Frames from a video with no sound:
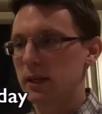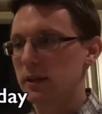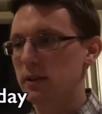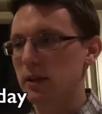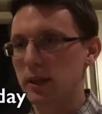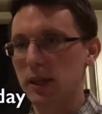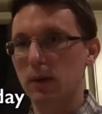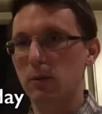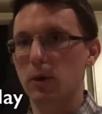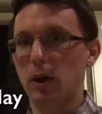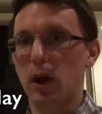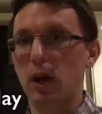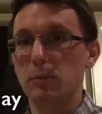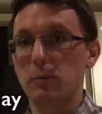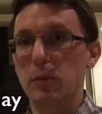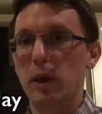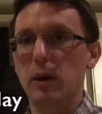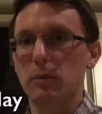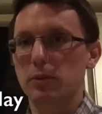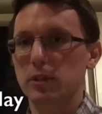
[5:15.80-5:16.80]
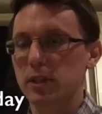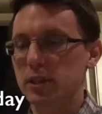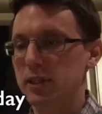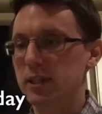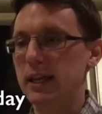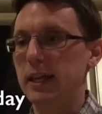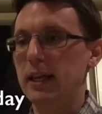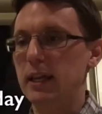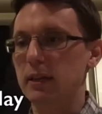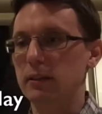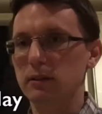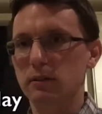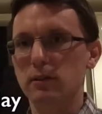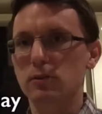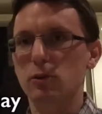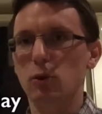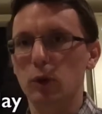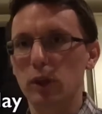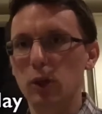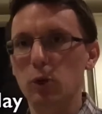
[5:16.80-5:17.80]
that I'd be able to see
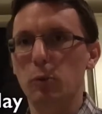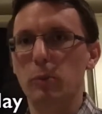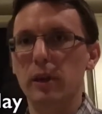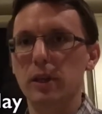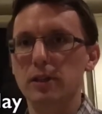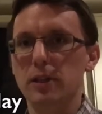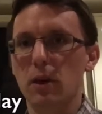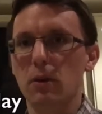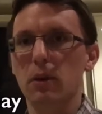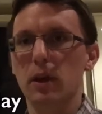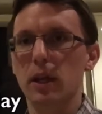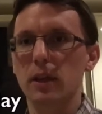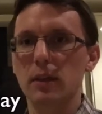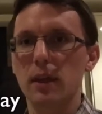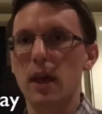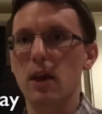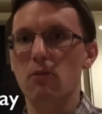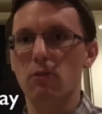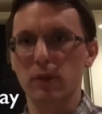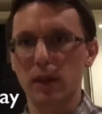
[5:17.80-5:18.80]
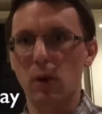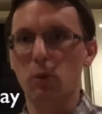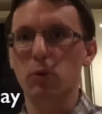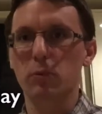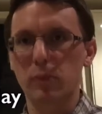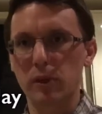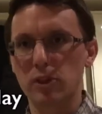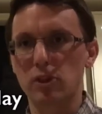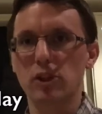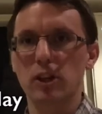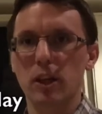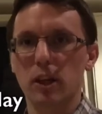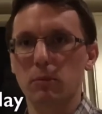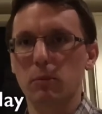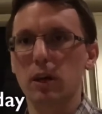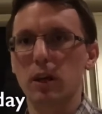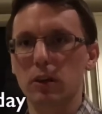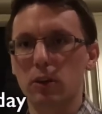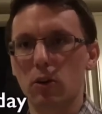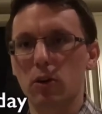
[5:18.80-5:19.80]
sort of little bits going in there, and that would be G-ing
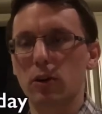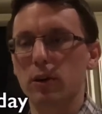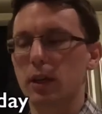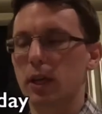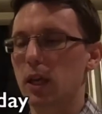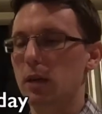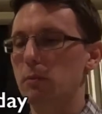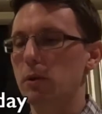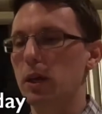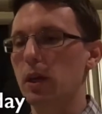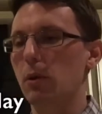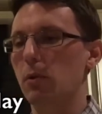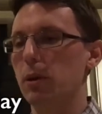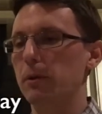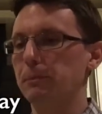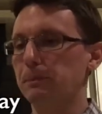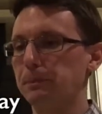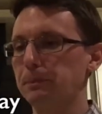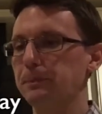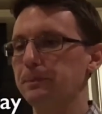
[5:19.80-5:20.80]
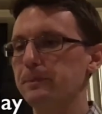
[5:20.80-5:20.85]
me along and keep me going.